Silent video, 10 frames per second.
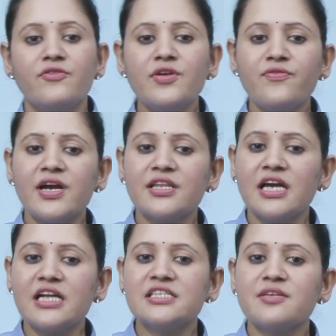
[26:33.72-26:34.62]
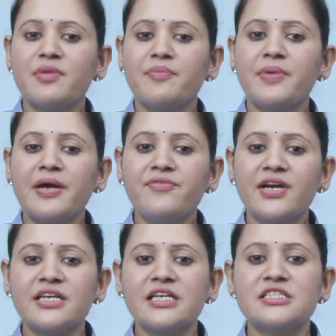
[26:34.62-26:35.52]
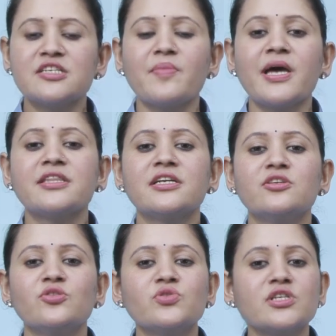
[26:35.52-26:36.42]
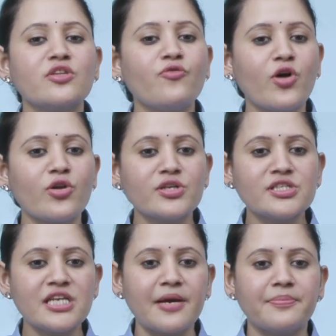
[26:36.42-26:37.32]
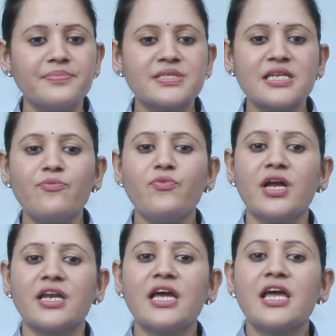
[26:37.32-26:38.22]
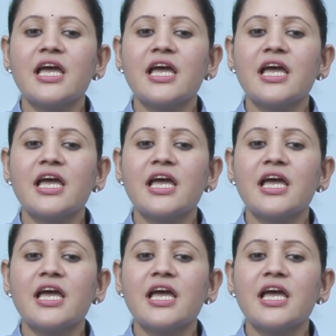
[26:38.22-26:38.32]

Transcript: We find the LCM by prime factorization method using the following step. Step 1.